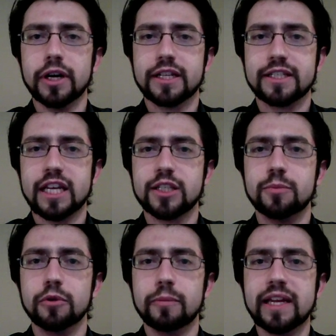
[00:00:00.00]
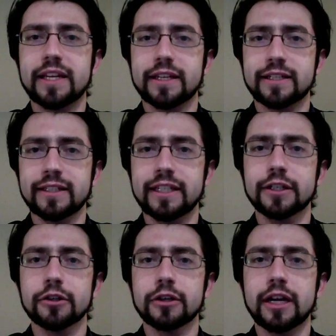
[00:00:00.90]
accessible, make it
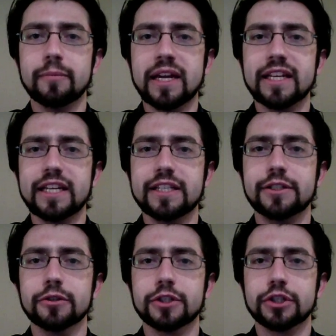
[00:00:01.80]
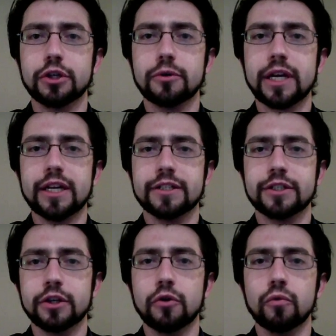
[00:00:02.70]
cleaner, and make it easier to
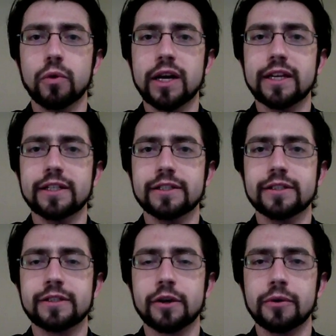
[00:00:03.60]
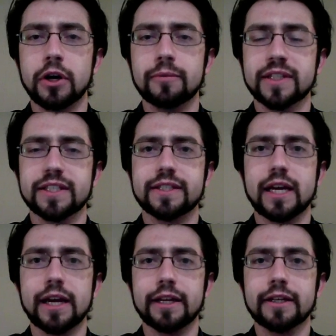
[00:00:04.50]
showcase, what is going on with the
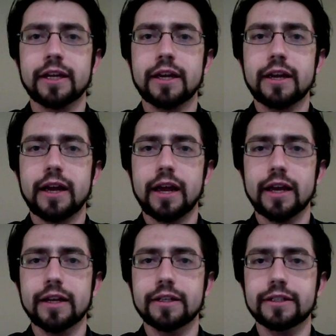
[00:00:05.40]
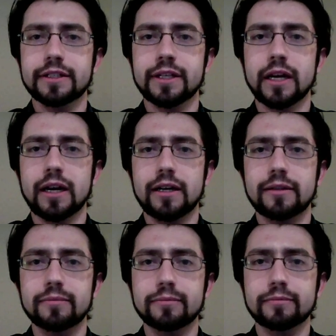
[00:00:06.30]
site, and
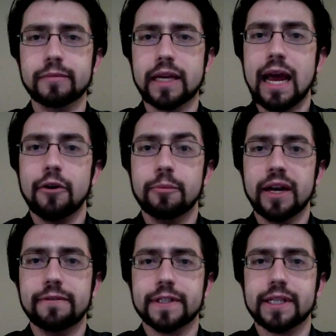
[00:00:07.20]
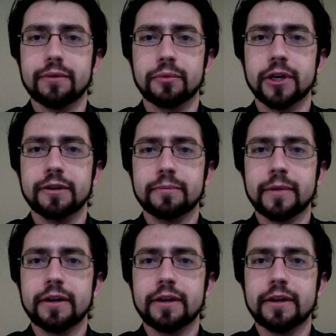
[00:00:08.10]
how it benefits everyone.